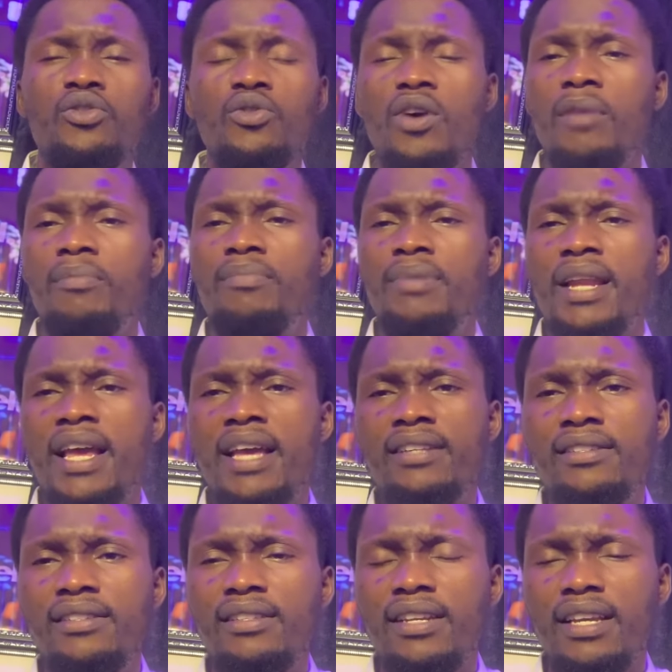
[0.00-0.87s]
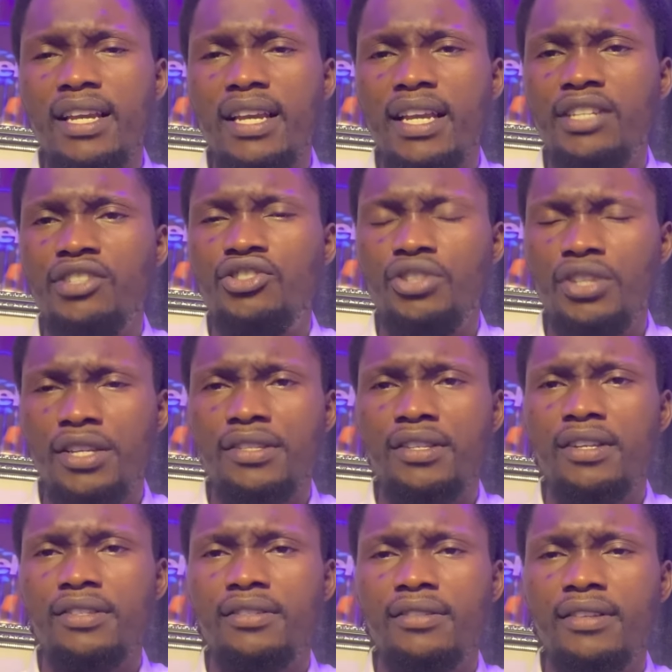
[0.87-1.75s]
You are blessed in
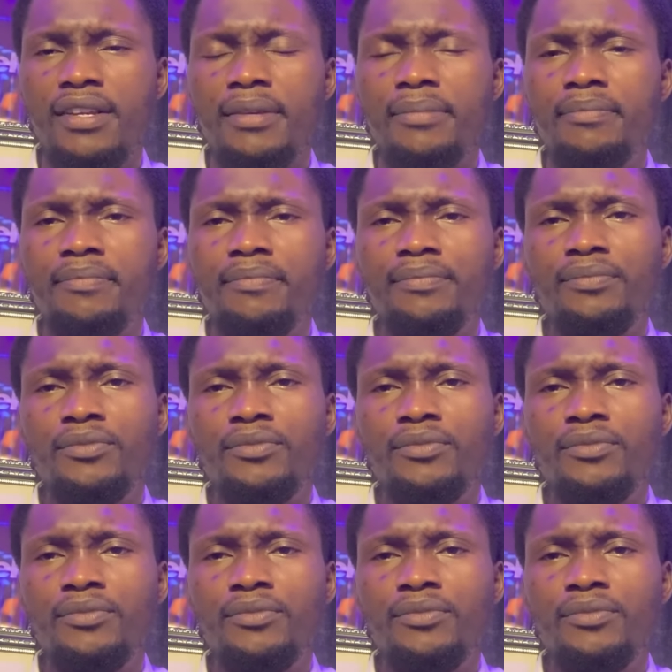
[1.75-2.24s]
Jesus' name.